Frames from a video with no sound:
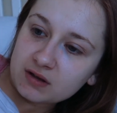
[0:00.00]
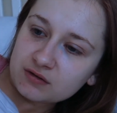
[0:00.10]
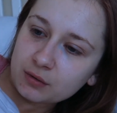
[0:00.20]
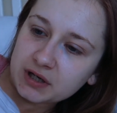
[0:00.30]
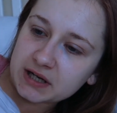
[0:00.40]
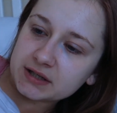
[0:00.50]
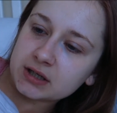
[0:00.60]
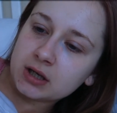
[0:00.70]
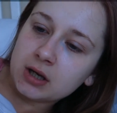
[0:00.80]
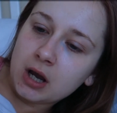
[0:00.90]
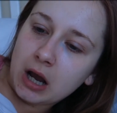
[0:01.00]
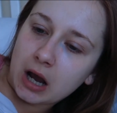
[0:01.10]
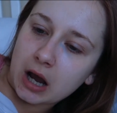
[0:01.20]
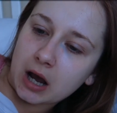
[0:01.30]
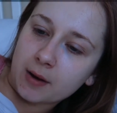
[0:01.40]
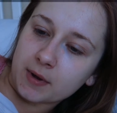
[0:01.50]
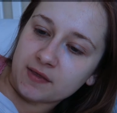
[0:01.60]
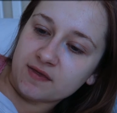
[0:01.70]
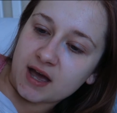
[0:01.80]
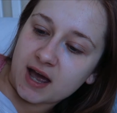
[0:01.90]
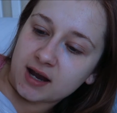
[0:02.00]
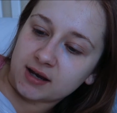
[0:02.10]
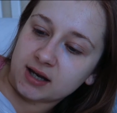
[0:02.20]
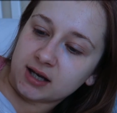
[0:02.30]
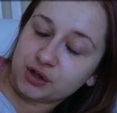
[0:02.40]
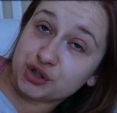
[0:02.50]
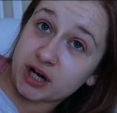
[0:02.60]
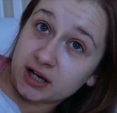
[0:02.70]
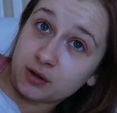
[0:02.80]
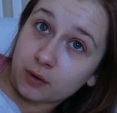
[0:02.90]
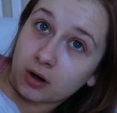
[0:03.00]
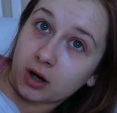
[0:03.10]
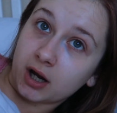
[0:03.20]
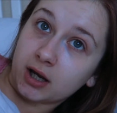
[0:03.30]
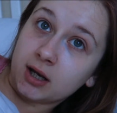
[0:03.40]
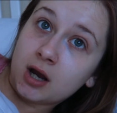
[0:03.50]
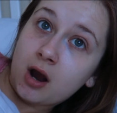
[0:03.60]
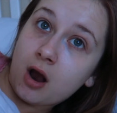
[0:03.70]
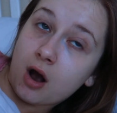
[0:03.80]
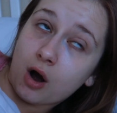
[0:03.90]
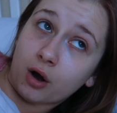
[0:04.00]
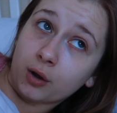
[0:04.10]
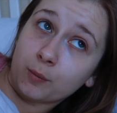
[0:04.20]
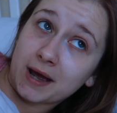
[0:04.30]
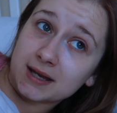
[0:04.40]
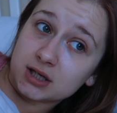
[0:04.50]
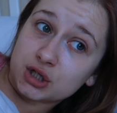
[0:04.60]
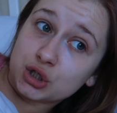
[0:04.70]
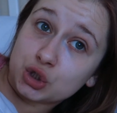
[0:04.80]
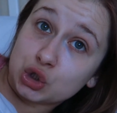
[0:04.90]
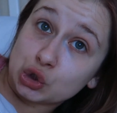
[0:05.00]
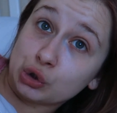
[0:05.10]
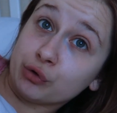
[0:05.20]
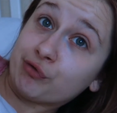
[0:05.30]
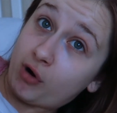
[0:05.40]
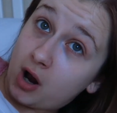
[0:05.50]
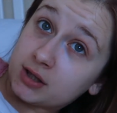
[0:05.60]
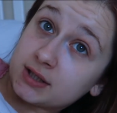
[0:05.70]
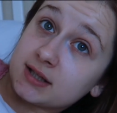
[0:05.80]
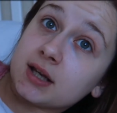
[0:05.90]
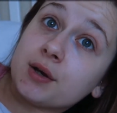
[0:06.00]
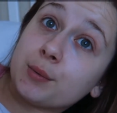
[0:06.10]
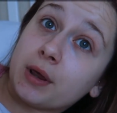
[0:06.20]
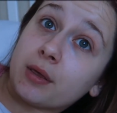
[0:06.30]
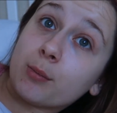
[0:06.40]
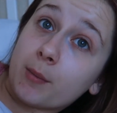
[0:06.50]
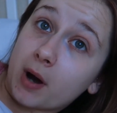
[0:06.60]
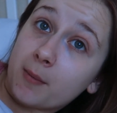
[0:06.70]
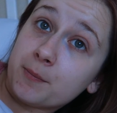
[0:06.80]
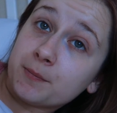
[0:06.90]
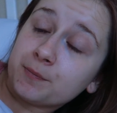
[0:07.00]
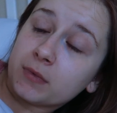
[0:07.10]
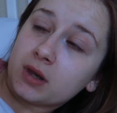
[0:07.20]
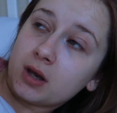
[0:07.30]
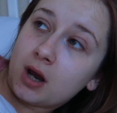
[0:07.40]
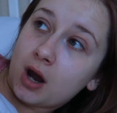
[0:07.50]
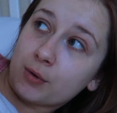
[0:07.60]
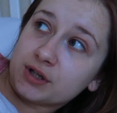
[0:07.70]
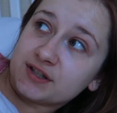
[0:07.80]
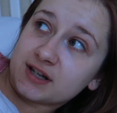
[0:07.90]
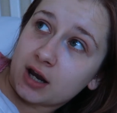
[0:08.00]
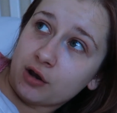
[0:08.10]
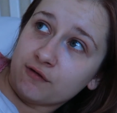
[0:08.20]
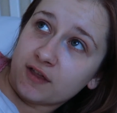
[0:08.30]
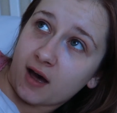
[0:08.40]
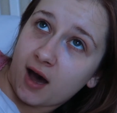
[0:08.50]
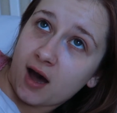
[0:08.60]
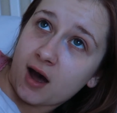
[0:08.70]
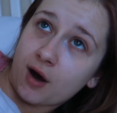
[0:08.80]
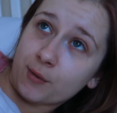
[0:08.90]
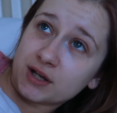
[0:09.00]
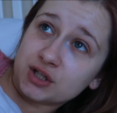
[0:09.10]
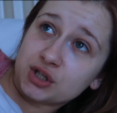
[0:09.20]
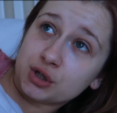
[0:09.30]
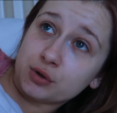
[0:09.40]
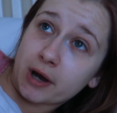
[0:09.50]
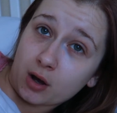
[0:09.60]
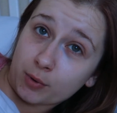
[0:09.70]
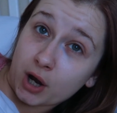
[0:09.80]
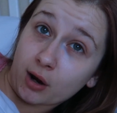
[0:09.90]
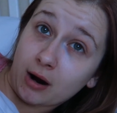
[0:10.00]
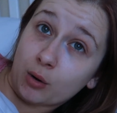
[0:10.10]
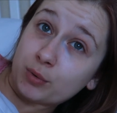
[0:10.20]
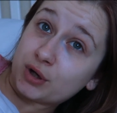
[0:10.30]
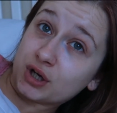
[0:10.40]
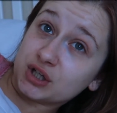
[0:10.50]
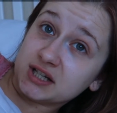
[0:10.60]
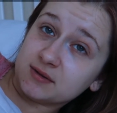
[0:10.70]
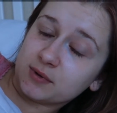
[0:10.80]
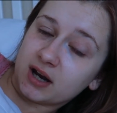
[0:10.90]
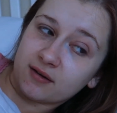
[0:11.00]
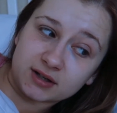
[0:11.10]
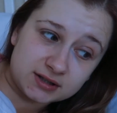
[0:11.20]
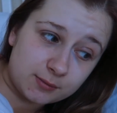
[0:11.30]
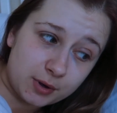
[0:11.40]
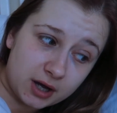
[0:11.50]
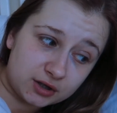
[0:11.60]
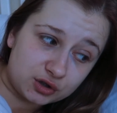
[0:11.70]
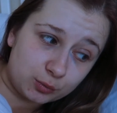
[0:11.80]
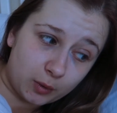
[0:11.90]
So I did. And then in January, I went to France with my mum. I went to stay over there. I went to help her out because she's been having some personal